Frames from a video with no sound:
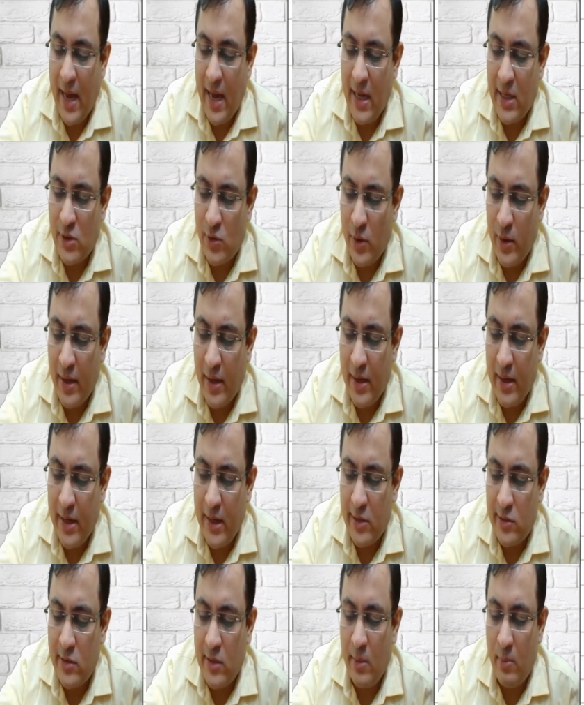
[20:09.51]
As you
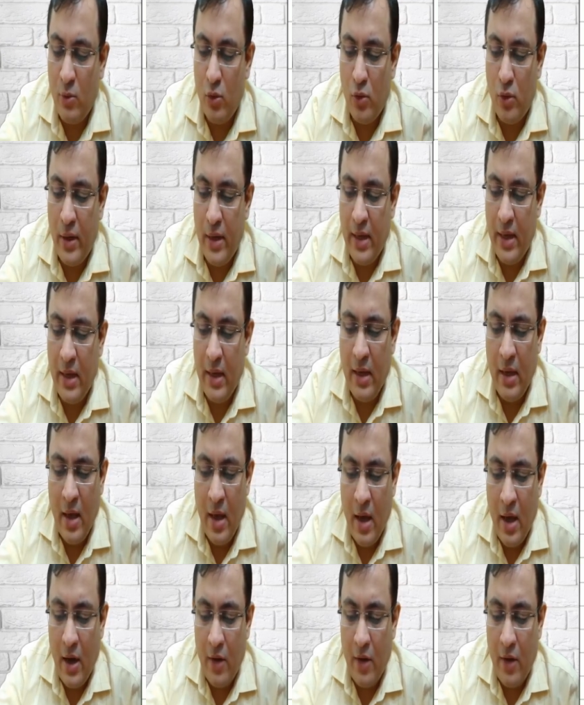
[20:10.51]
increase WD,